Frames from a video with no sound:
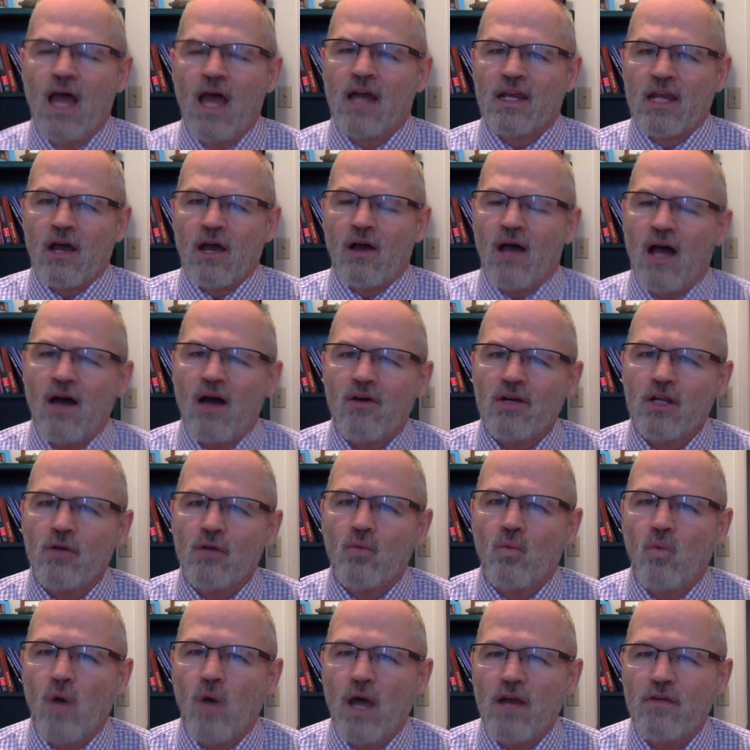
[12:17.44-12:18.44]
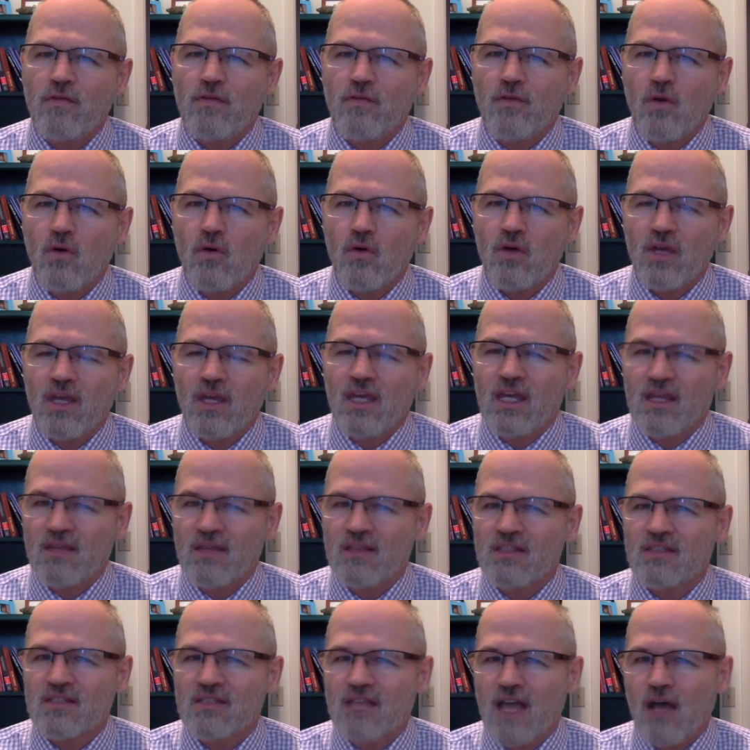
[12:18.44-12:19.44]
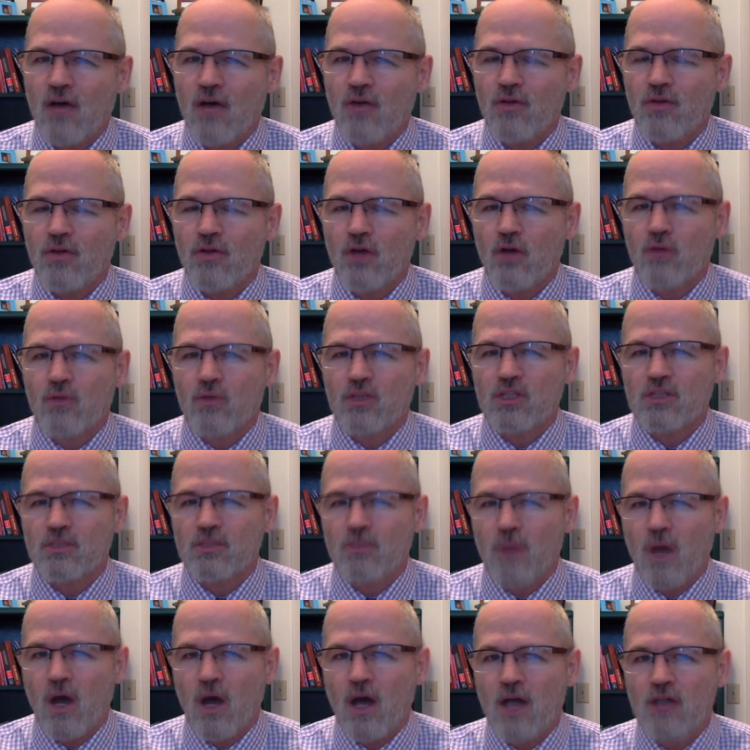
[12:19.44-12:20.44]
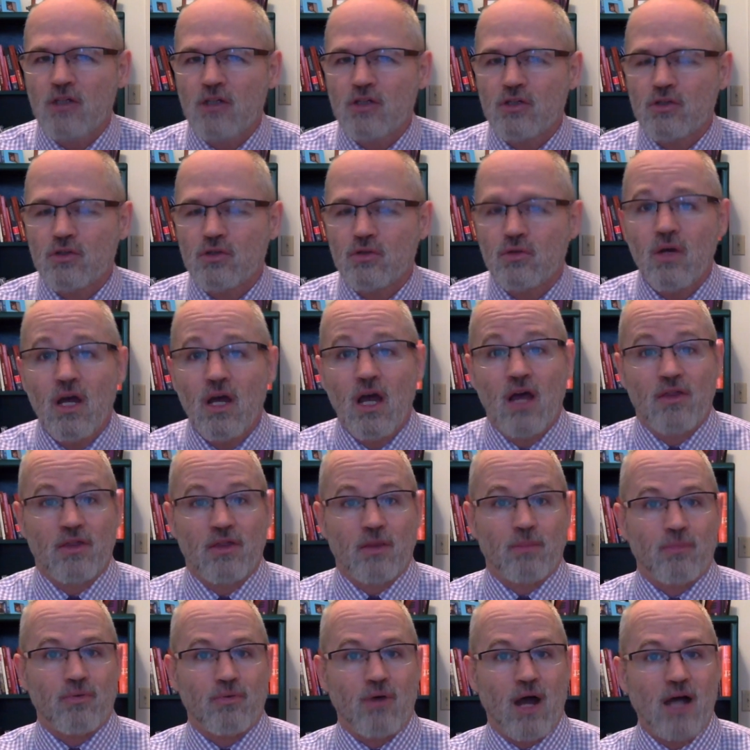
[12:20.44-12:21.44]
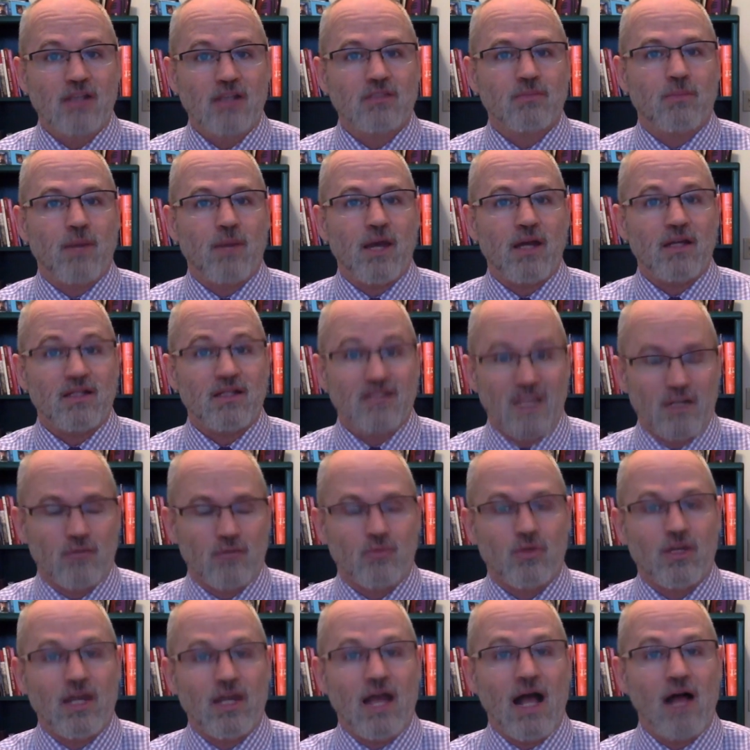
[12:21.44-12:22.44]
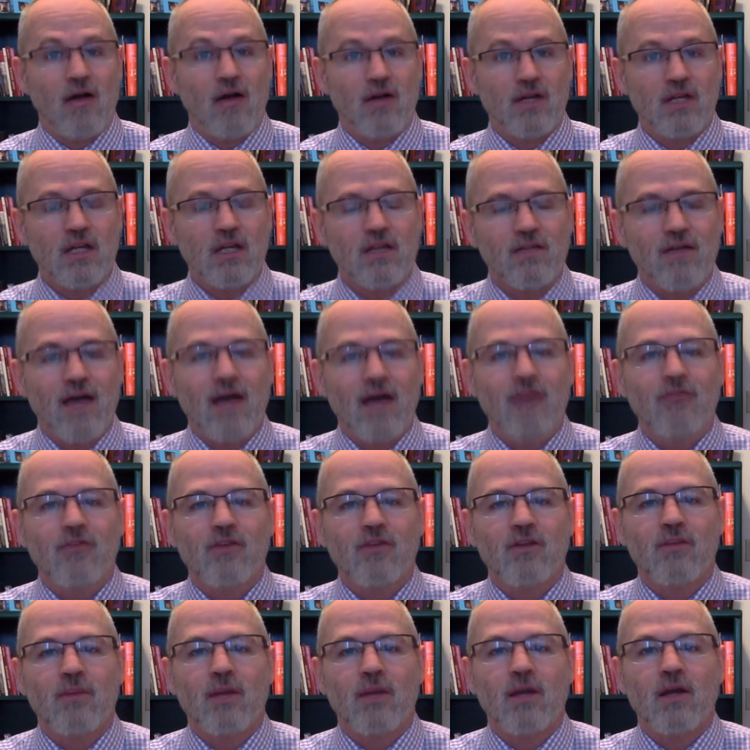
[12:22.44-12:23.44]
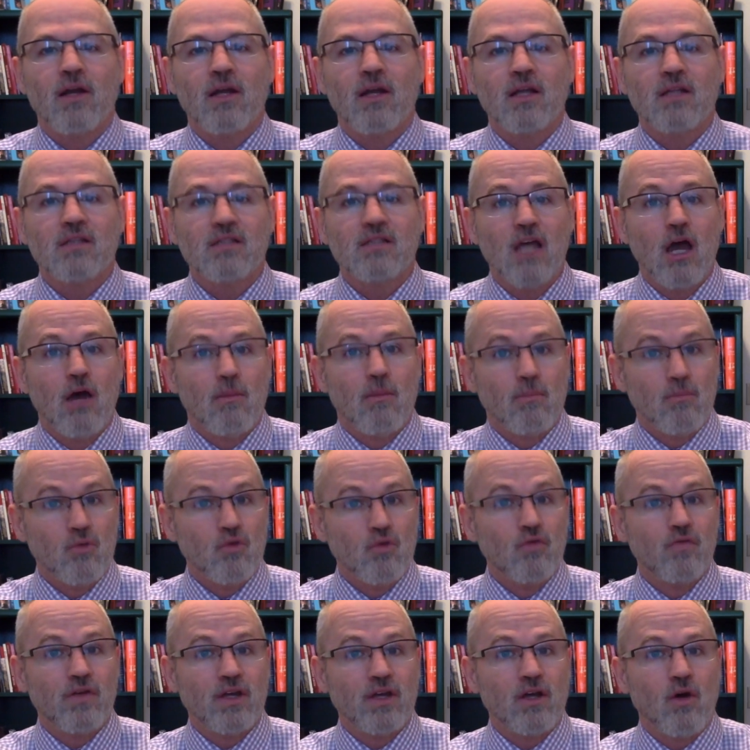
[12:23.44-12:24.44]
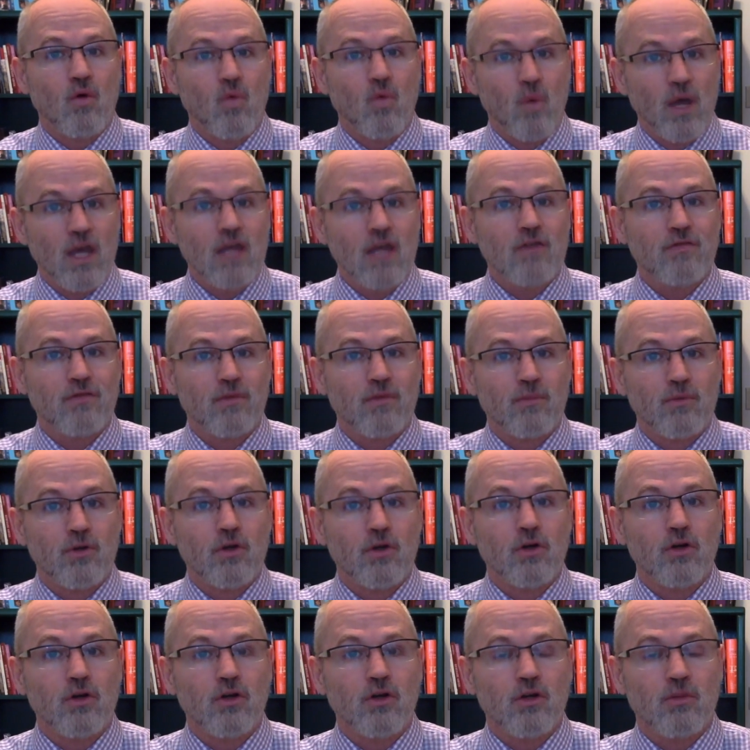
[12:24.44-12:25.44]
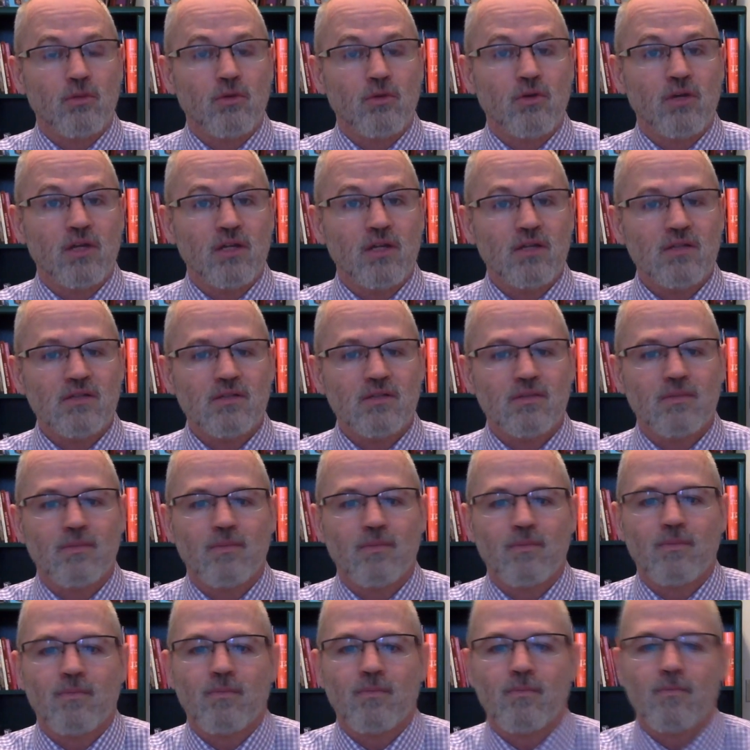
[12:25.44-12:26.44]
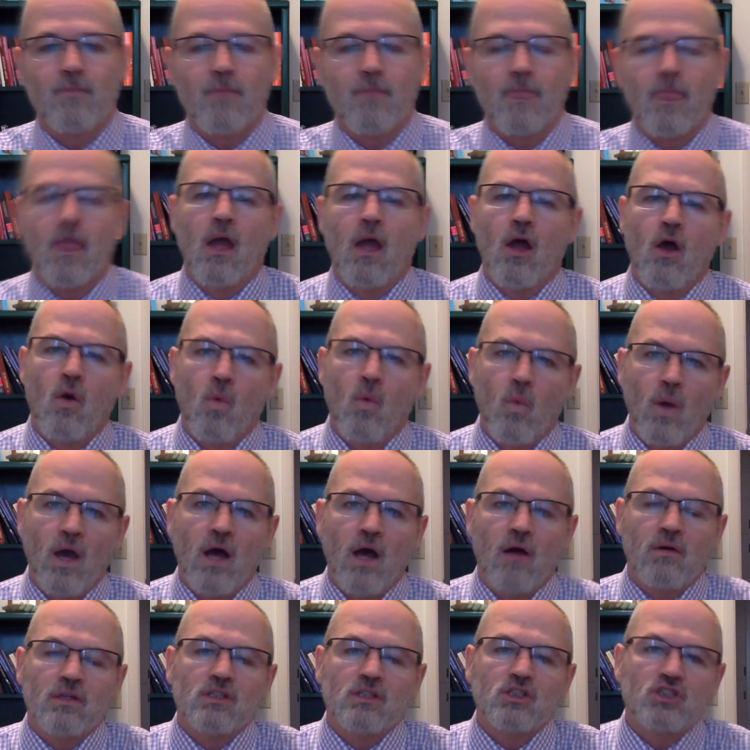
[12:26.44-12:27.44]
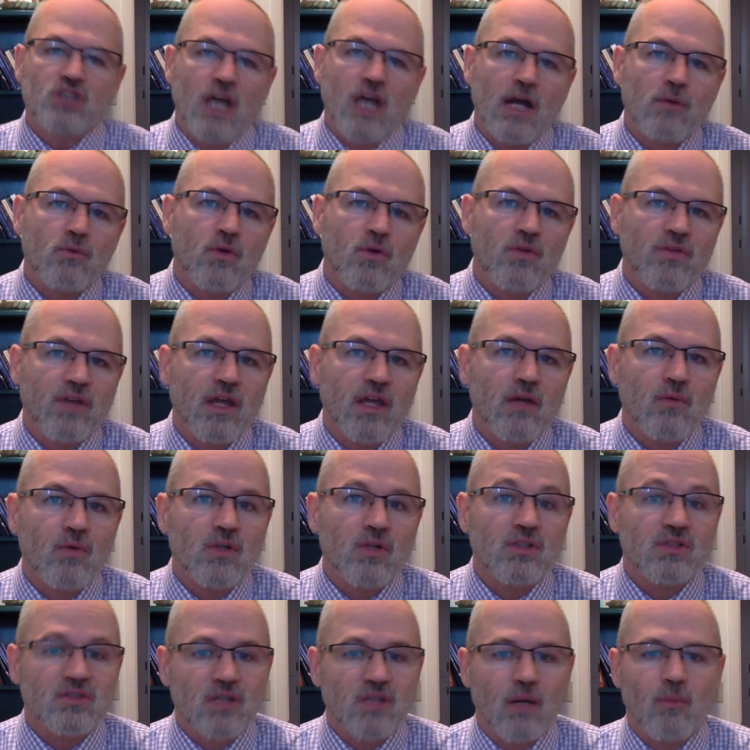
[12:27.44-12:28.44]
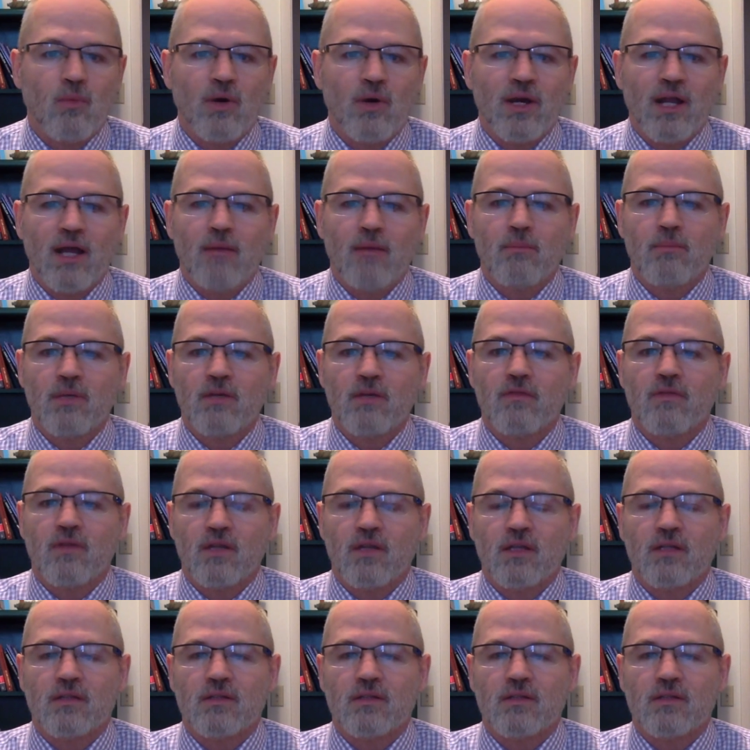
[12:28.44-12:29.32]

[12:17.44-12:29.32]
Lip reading: Now, how did white folk in the South respond to the prospect and reality of African Americans moving away from rural communities? Well, in general, they were somewhat ambivalent.